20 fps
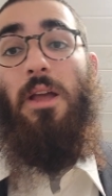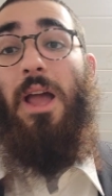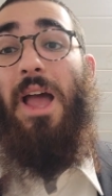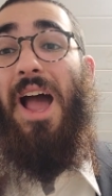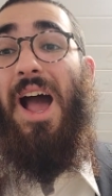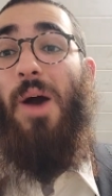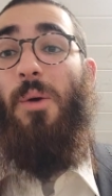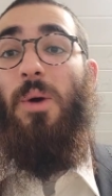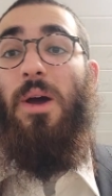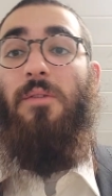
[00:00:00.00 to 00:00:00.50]

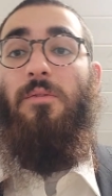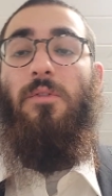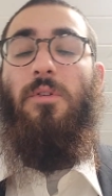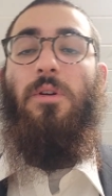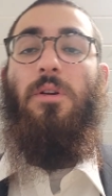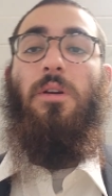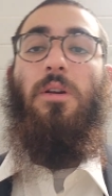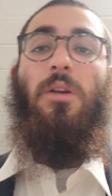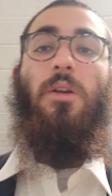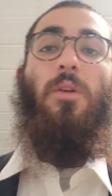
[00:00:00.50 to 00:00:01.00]

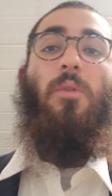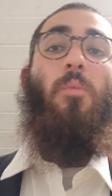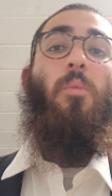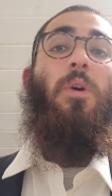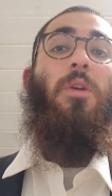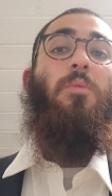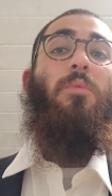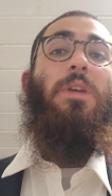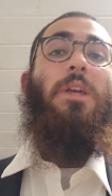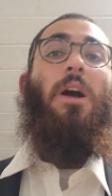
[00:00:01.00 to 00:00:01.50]
However,
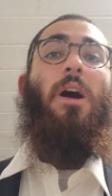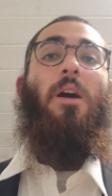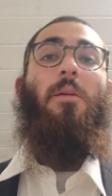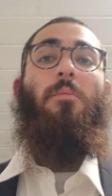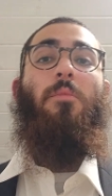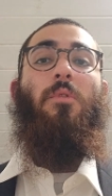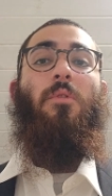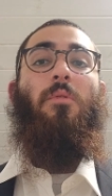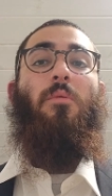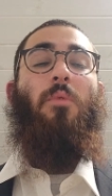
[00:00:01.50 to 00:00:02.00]
when we
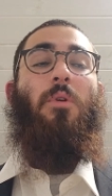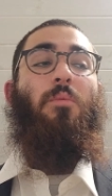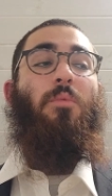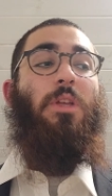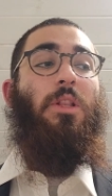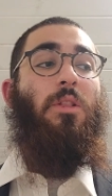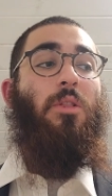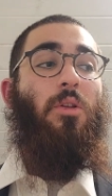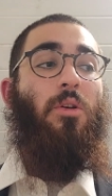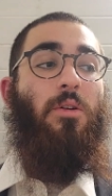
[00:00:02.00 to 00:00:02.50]
humble, when
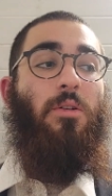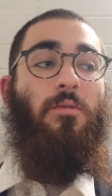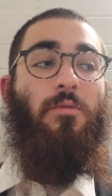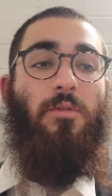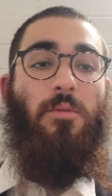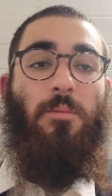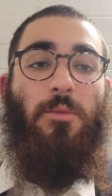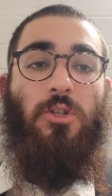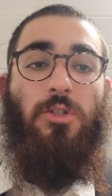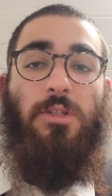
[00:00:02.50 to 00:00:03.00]
we learn
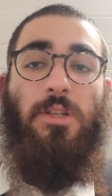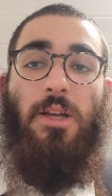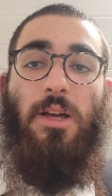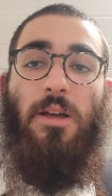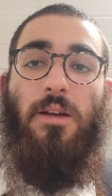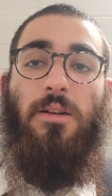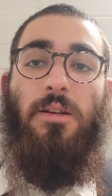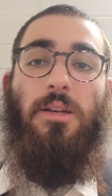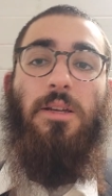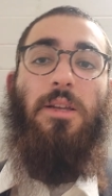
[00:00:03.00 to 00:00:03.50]
from
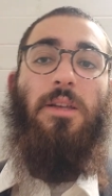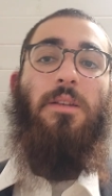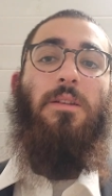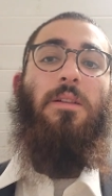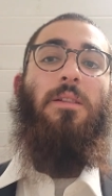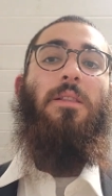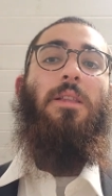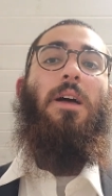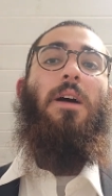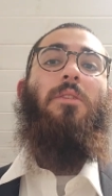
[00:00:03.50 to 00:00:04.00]
Mashiach, it
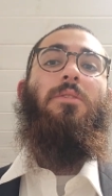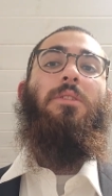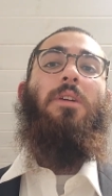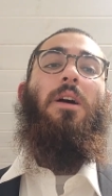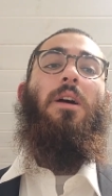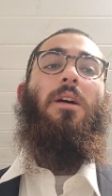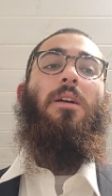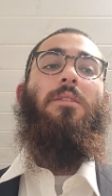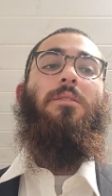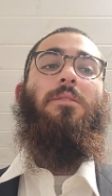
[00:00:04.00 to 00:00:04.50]
allows
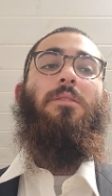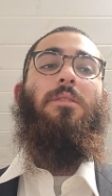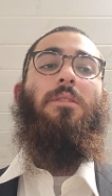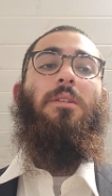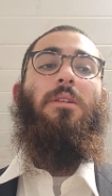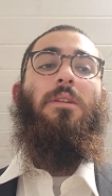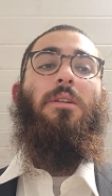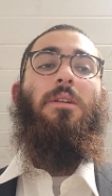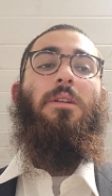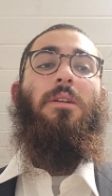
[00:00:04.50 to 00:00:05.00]
us
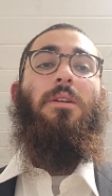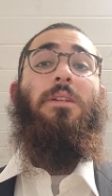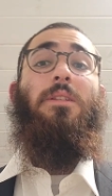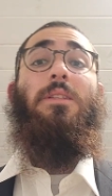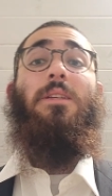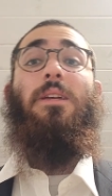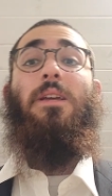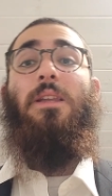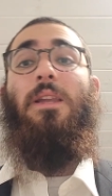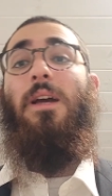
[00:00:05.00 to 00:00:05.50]

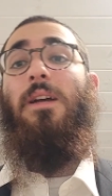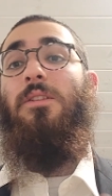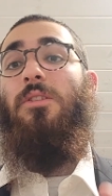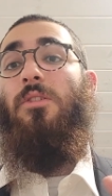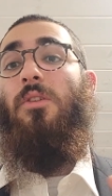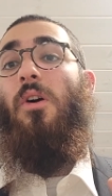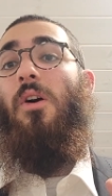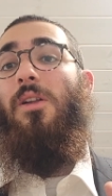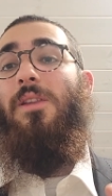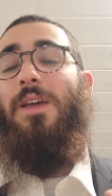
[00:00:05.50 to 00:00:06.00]
to connect to
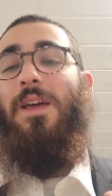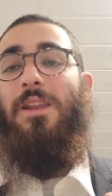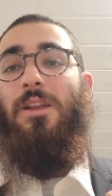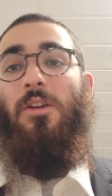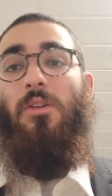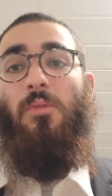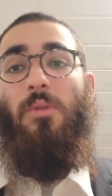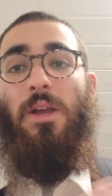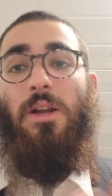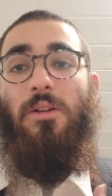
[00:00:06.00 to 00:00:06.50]
God at a
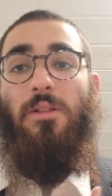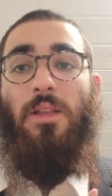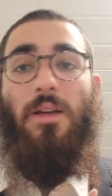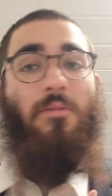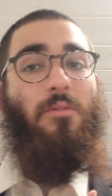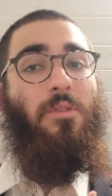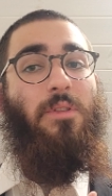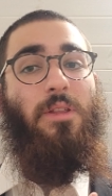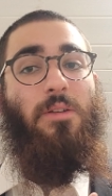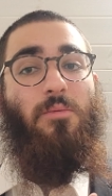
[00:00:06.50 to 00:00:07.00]
greater
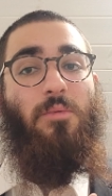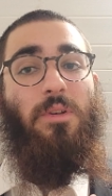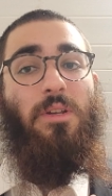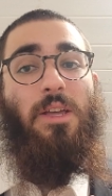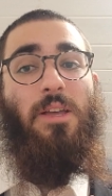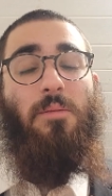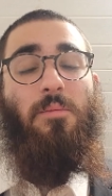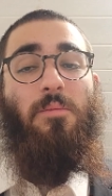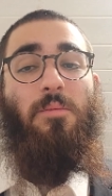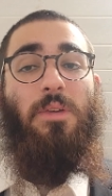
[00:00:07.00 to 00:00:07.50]
level than
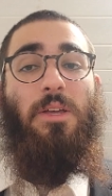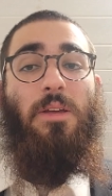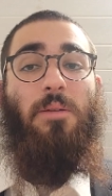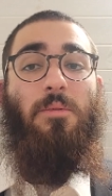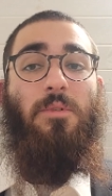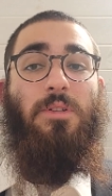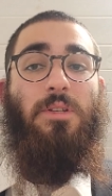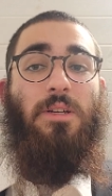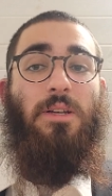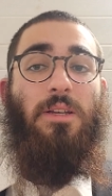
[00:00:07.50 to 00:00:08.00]
we'd be
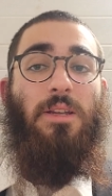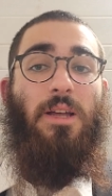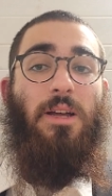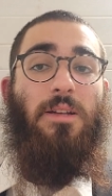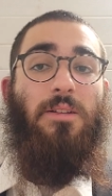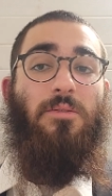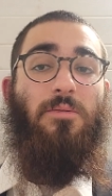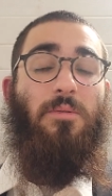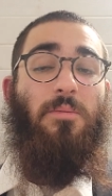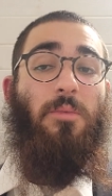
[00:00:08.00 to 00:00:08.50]
able to
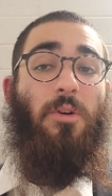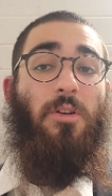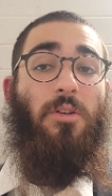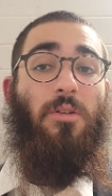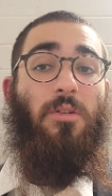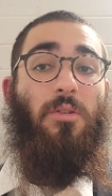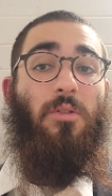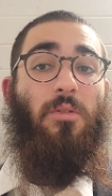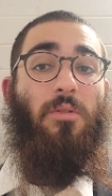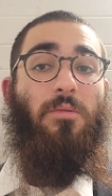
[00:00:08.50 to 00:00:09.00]
connect to Him on
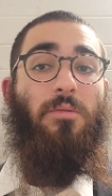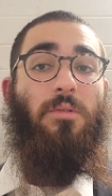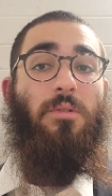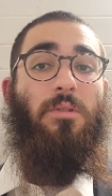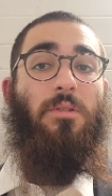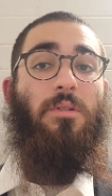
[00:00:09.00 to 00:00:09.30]
our own.